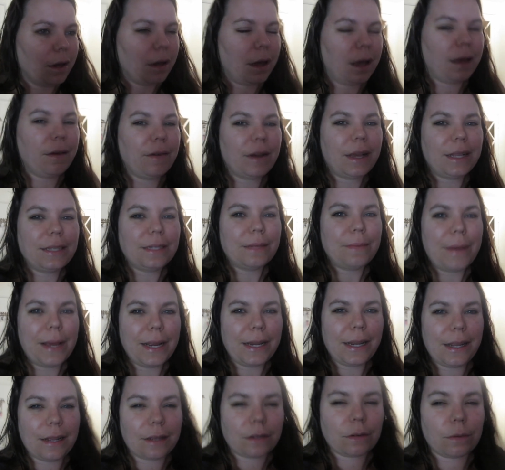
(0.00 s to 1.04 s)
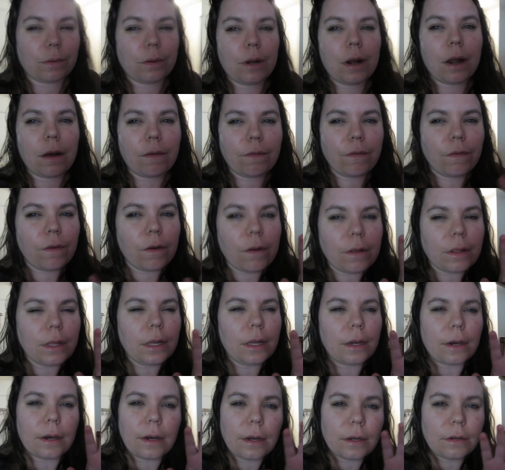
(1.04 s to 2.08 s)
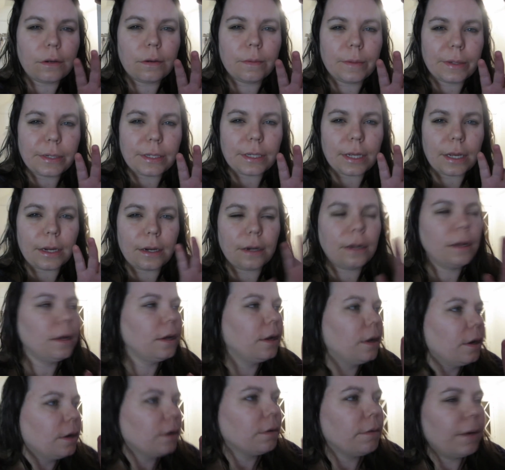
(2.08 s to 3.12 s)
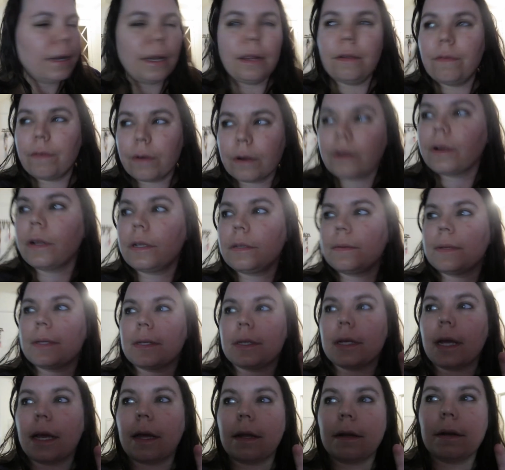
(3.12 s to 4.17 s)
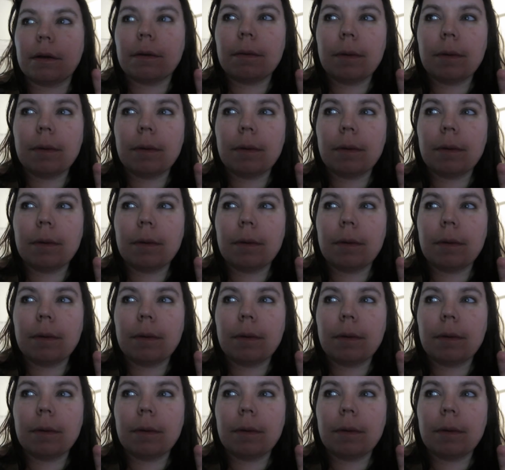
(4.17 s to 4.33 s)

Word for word: I've got some ideas. We're not fully 100% ready for Christmas yet.